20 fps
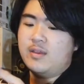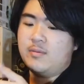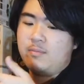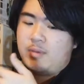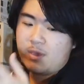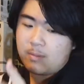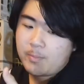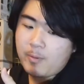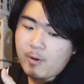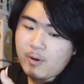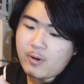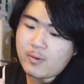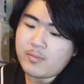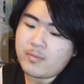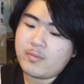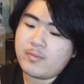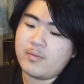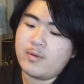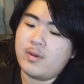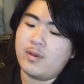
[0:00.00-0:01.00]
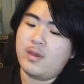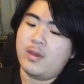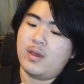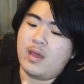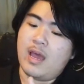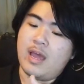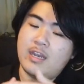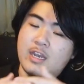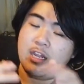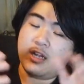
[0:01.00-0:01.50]
people,
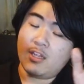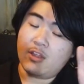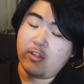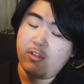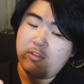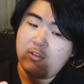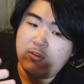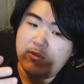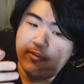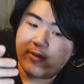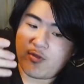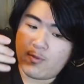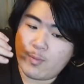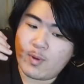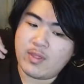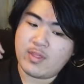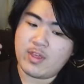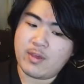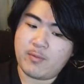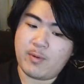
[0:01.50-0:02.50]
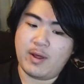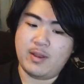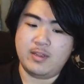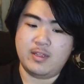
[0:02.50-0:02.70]
and when they want